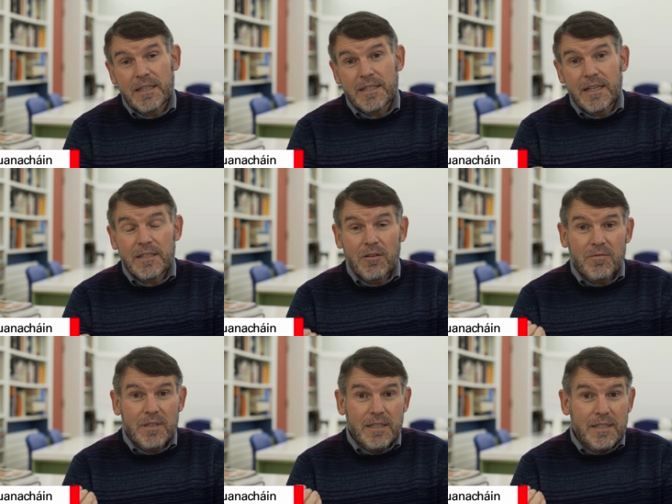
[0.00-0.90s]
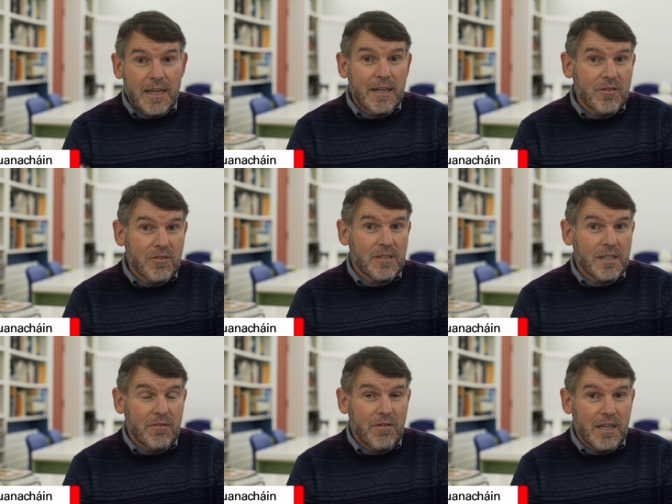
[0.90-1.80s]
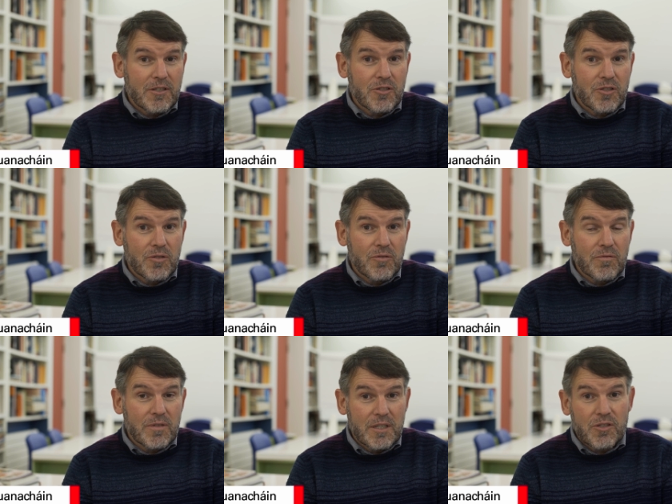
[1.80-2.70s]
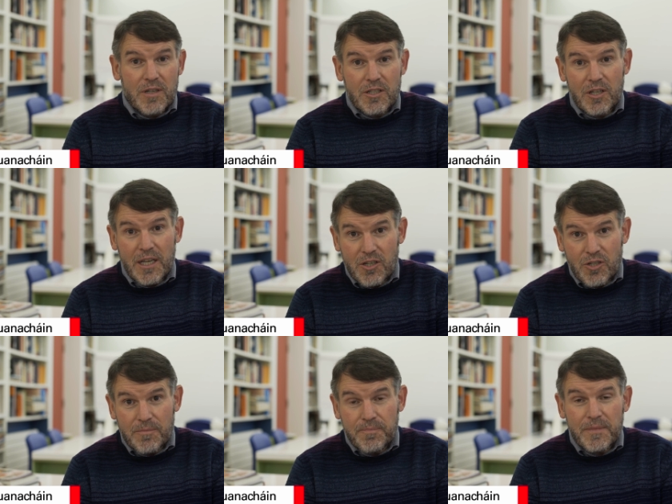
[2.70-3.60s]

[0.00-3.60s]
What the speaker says: that sets out the standards in relation to teacher education.